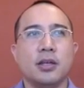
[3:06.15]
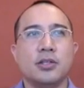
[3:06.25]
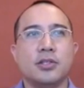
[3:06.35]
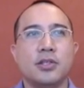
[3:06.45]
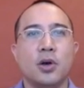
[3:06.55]

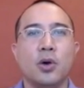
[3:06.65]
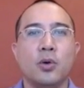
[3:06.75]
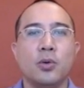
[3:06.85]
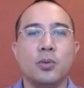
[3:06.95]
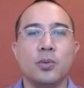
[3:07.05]

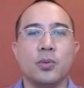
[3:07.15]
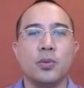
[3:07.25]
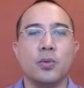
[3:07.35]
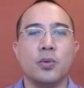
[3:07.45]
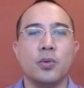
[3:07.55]
So
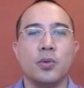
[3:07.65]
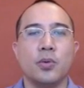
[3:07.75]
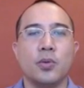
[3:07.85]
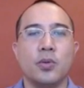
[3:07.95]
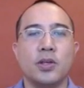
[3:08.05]

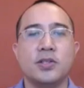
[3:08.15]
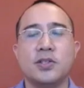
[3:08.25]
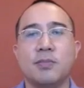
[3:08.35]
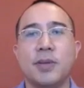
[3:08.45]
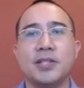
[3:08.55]
this
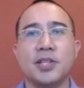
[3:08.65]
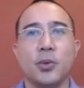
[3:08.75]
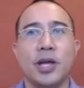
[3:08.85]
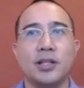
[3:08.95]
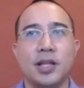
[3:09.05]
is the
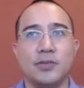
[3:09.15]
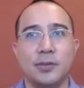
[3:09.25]
basic way to level